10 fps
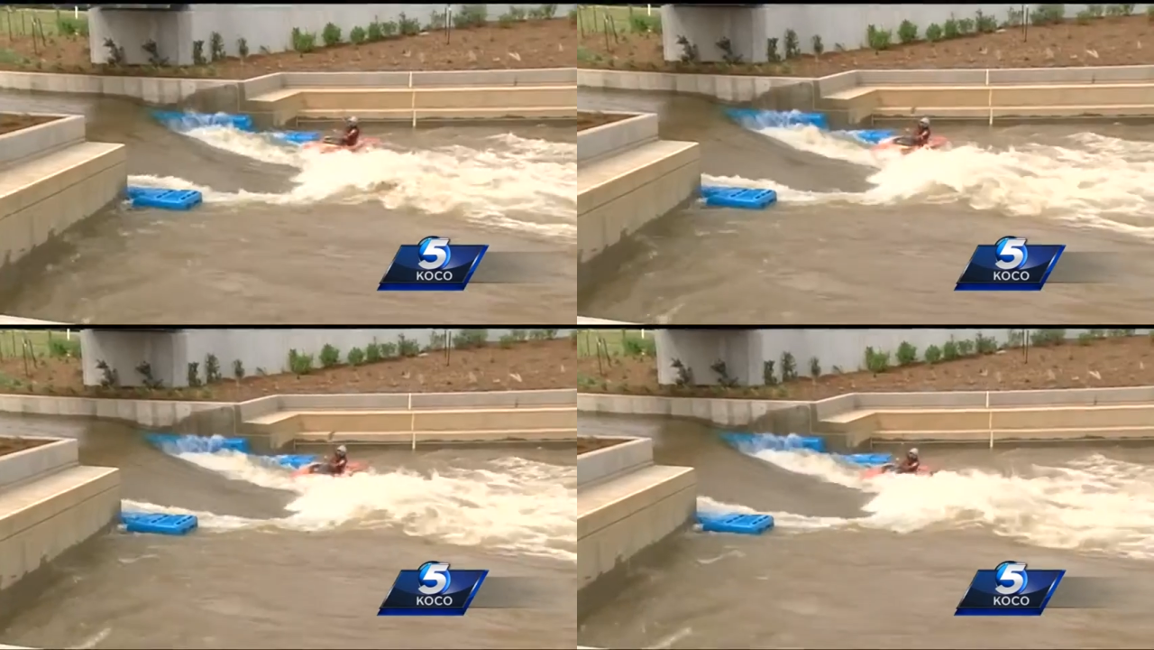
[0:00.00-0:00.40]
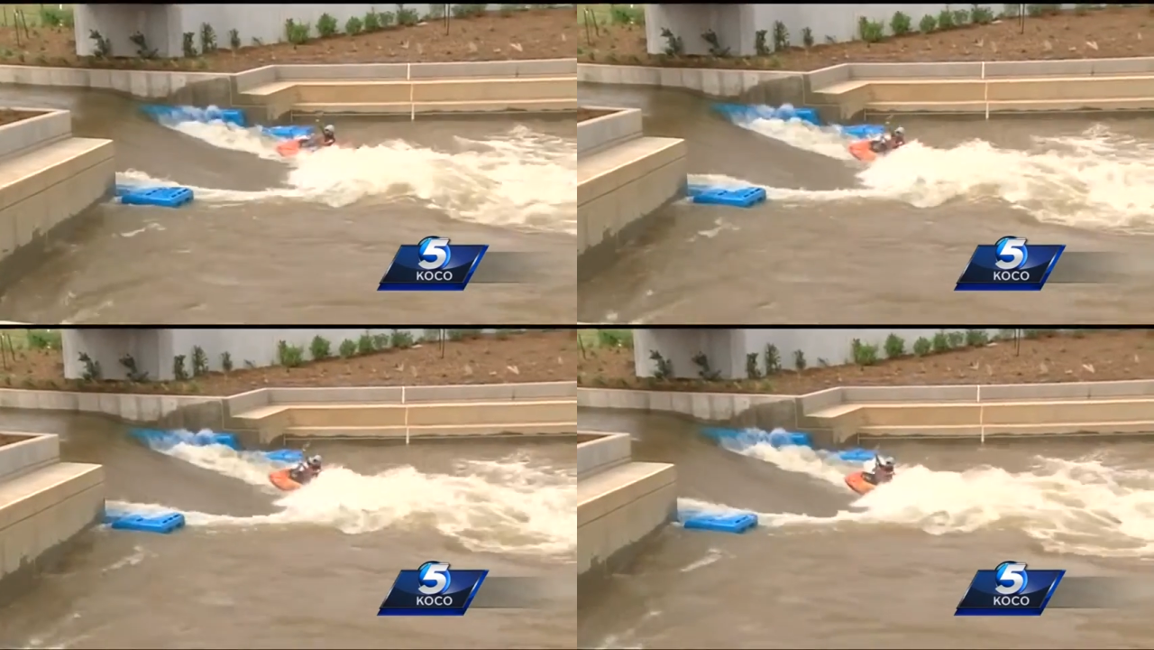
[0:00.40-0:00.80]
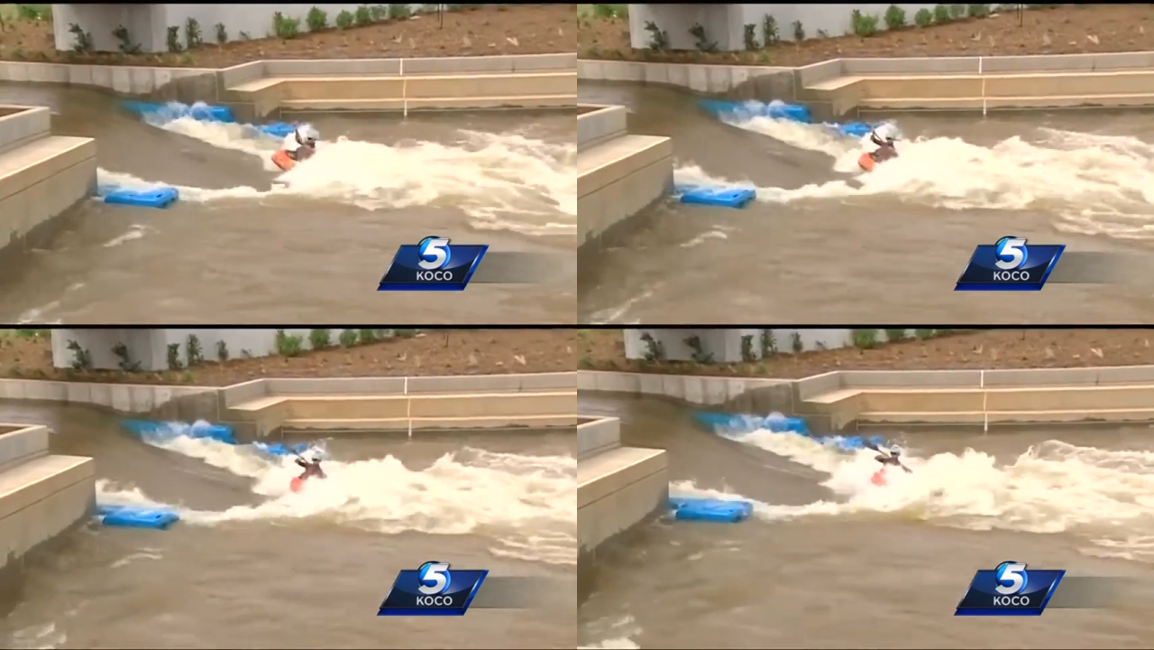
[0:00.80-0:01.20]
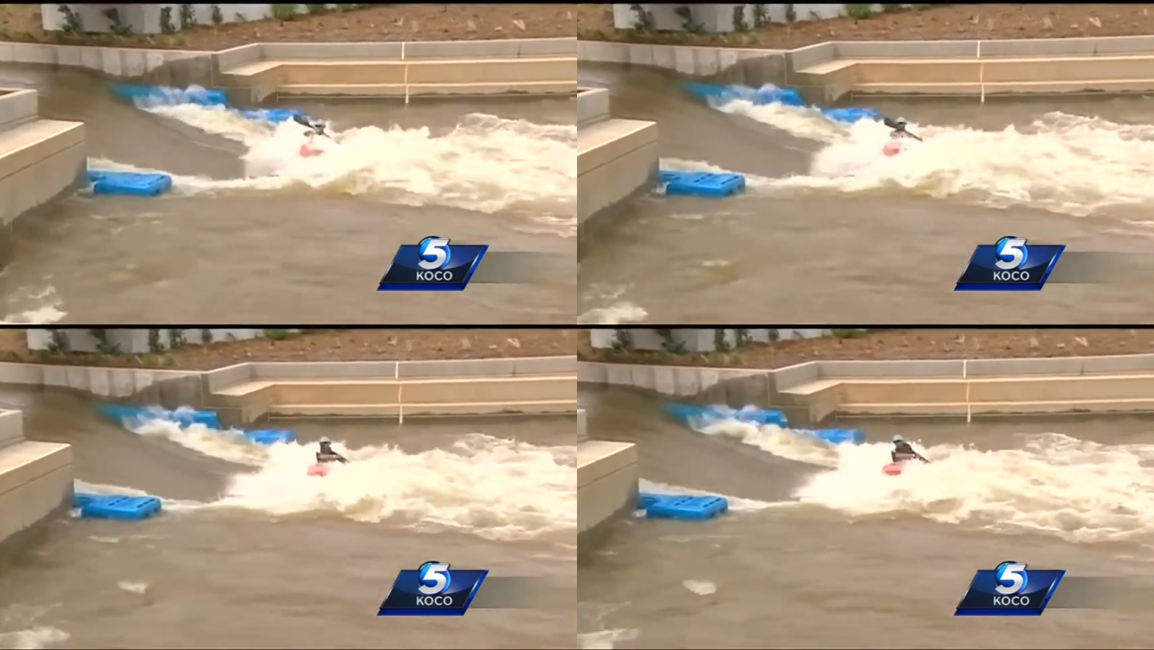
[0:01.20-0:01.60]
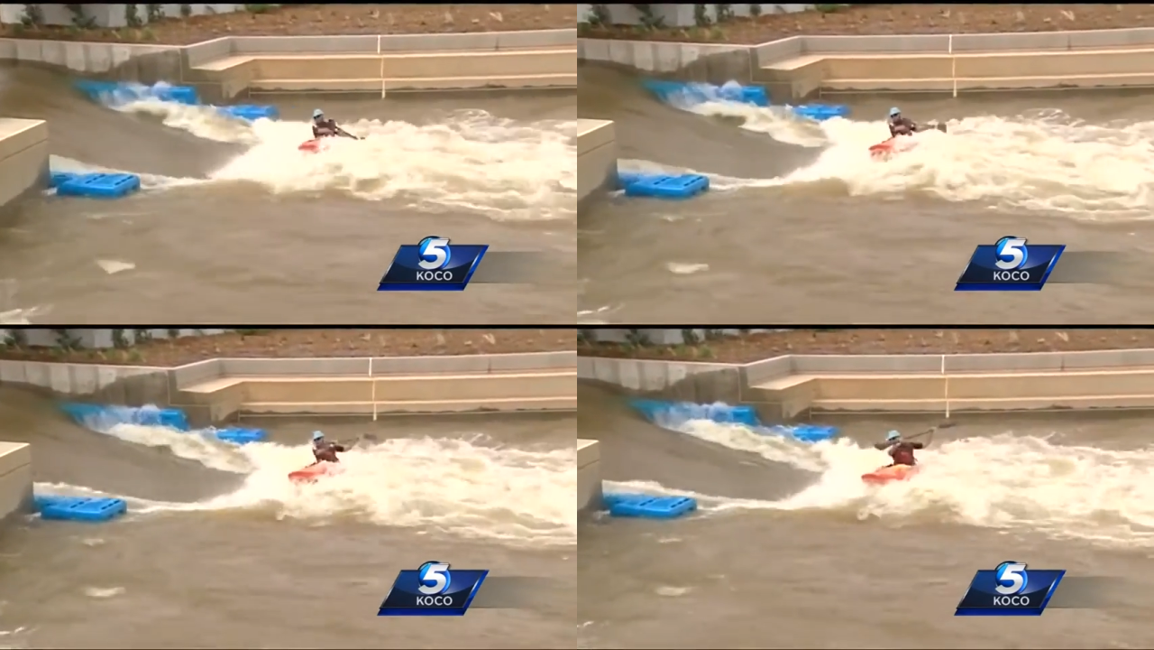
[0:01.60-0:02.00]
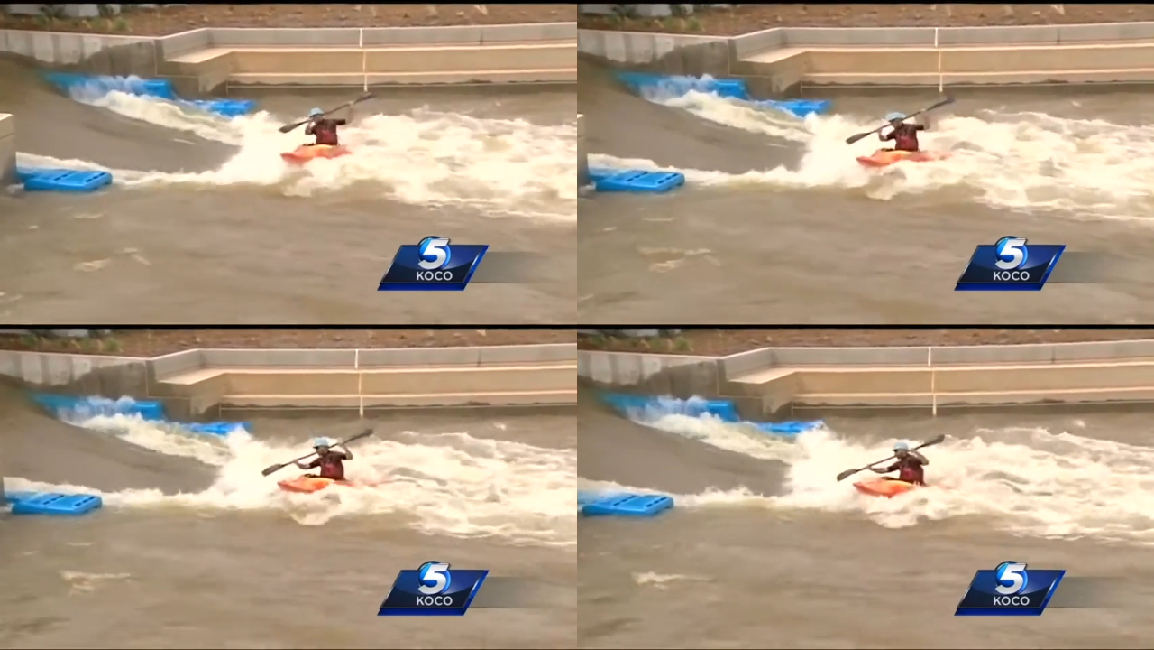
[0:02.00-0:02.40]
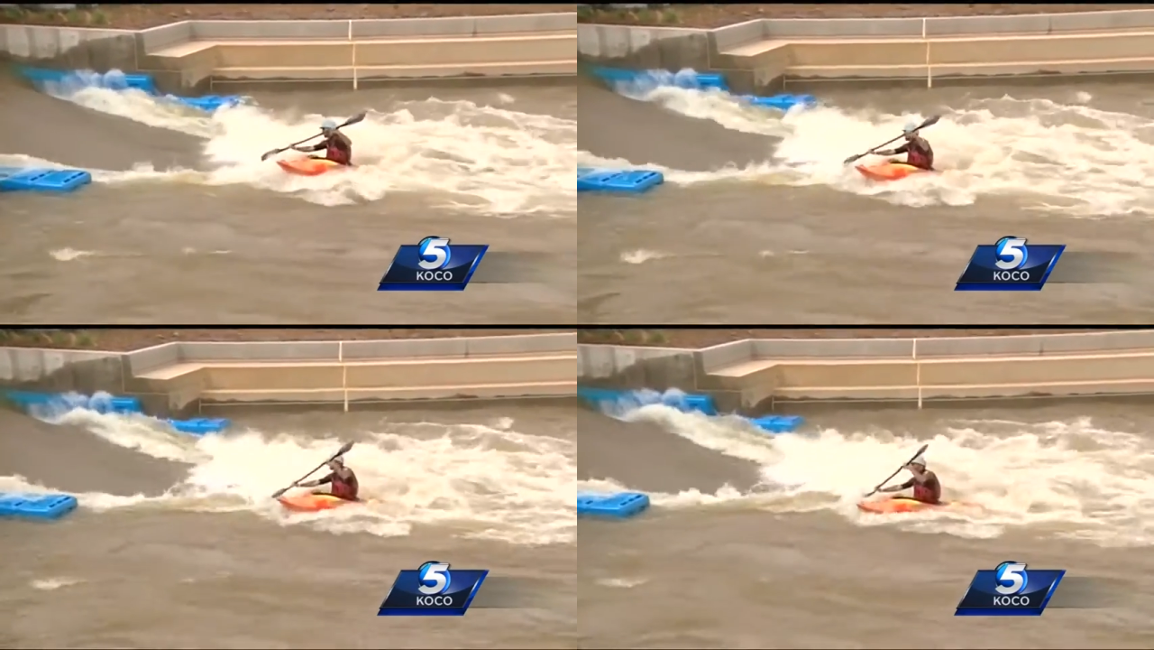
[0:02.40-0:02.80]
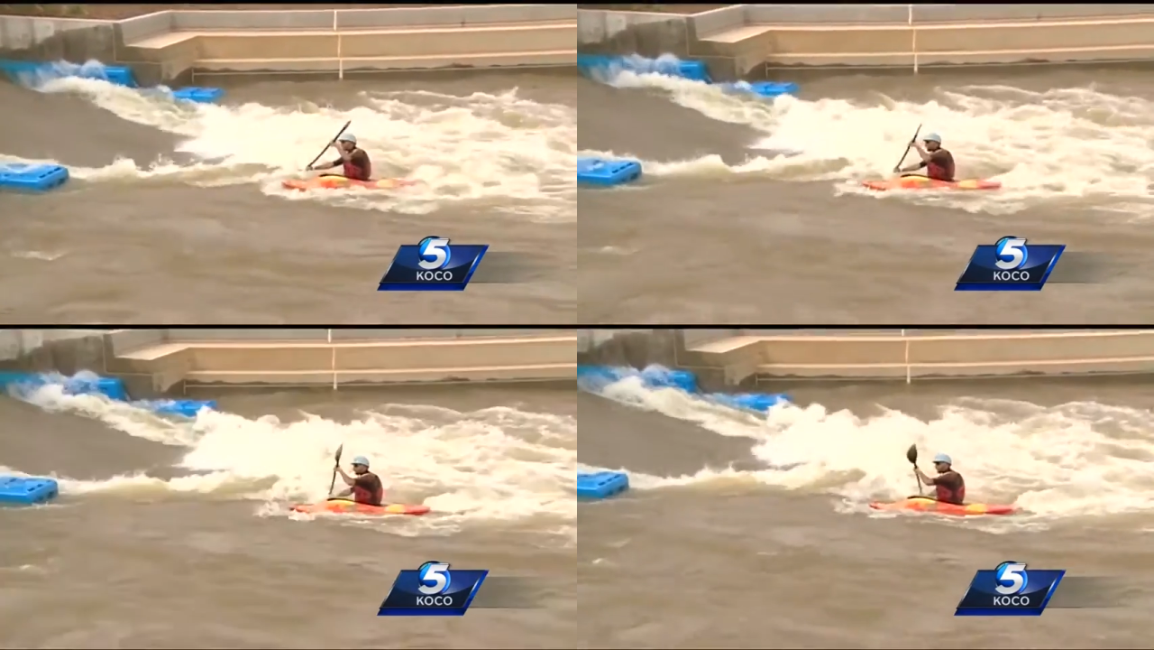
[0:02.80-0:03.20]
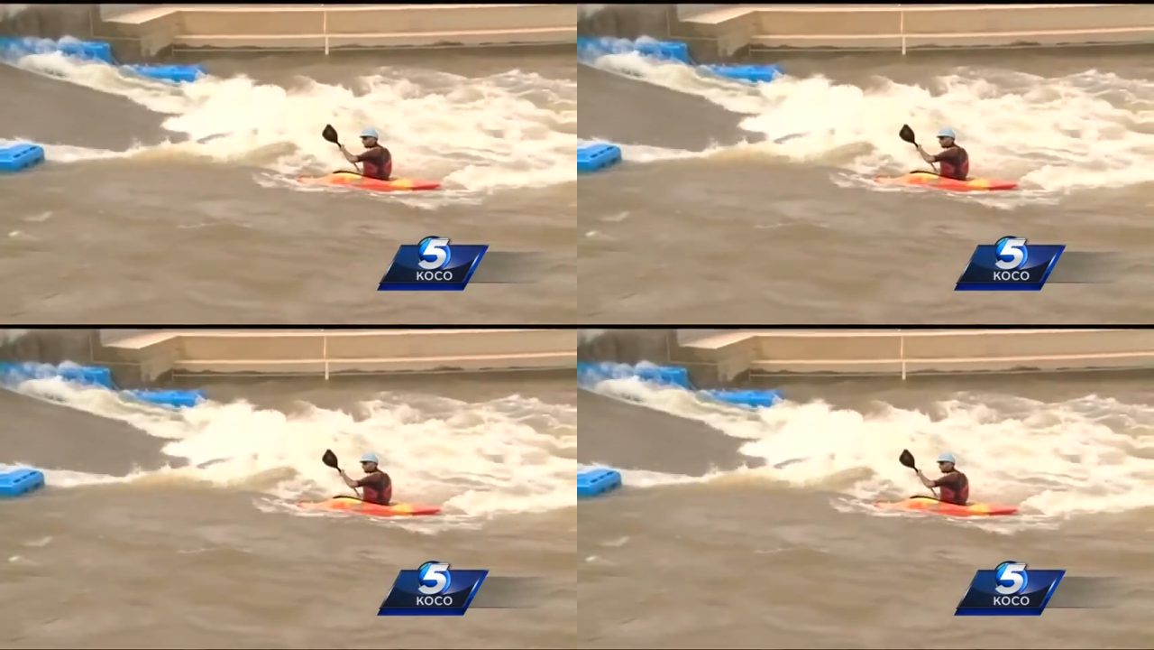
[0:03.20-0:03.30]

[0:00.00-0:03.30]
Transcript: (no speaker visible)